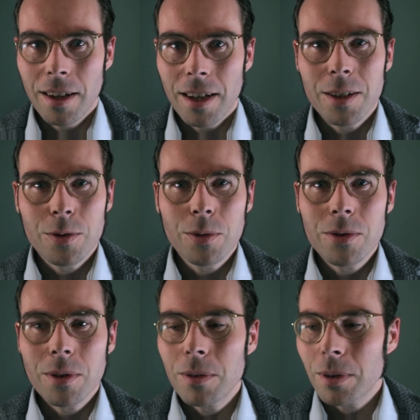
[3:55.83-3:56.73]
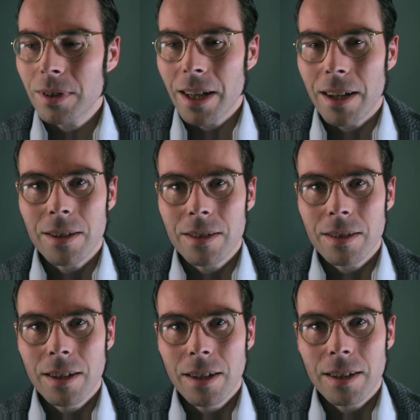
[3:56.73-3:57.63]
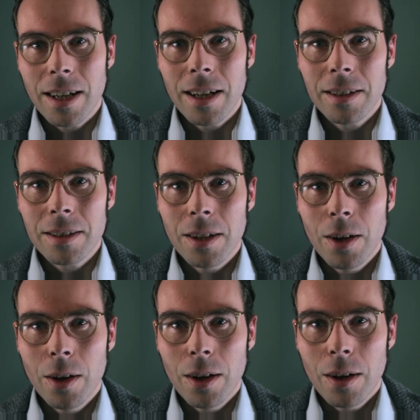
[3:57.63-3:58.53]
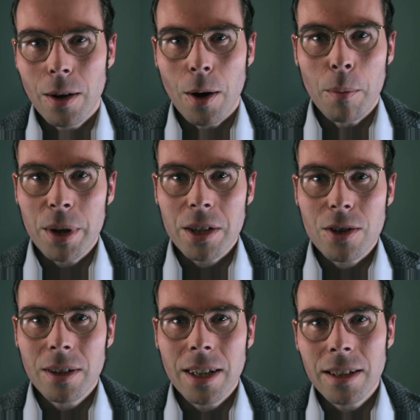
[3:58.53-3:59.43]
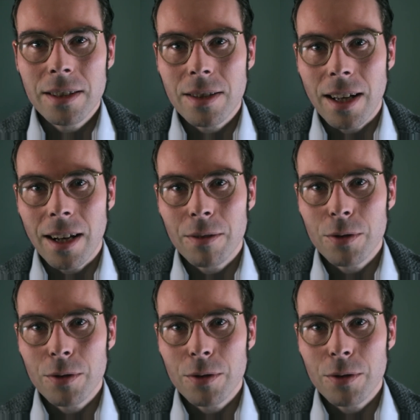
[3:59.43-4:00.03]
It's also not the case that a picture needs to have